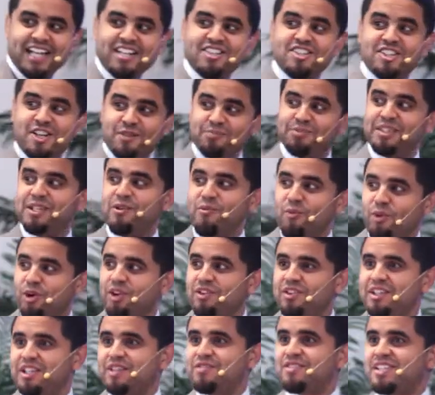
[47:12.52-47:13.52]
That's
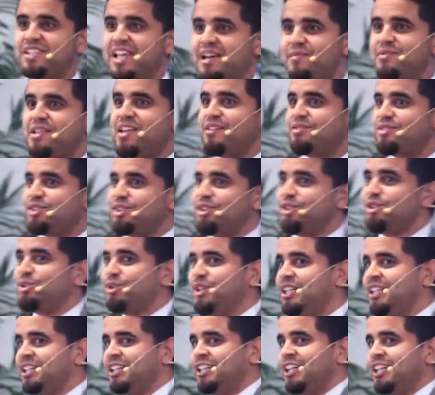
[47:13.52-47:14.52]
something worthy of Sabbath
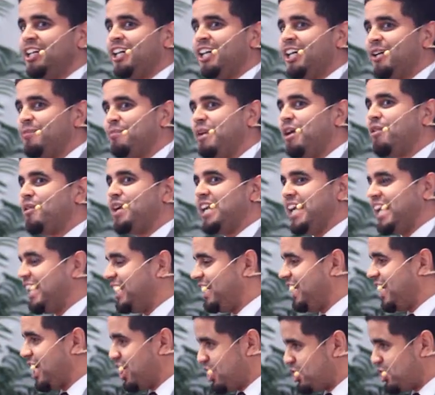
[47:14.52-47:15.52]
afternoon
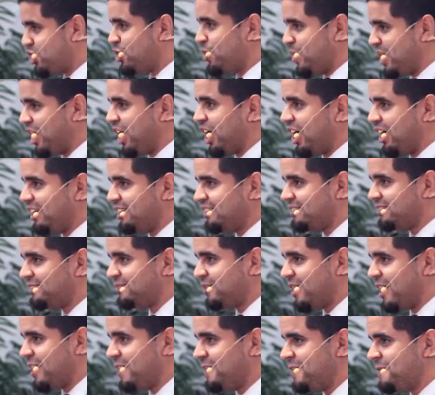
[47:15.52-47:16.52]
marinating and chewing on,
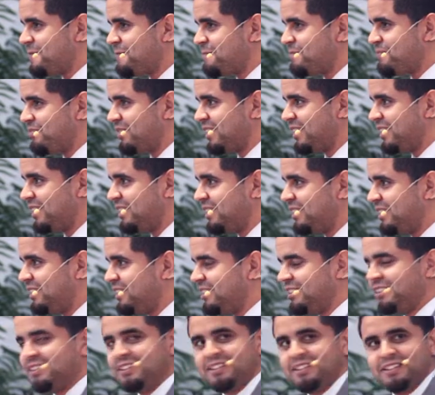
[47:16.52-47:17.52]
right?
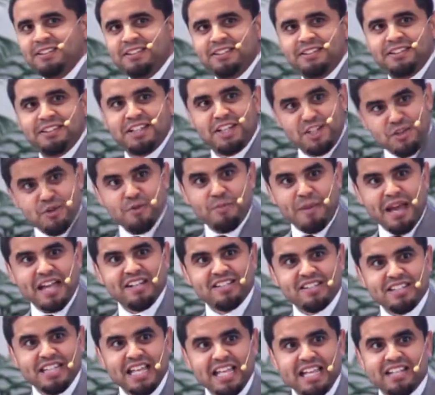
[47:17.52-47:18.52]
Can you
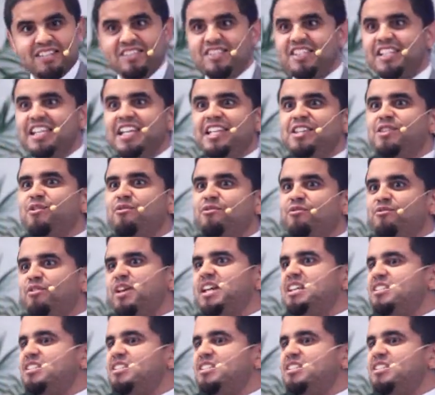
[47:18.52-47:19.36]
imagine that? Seeing the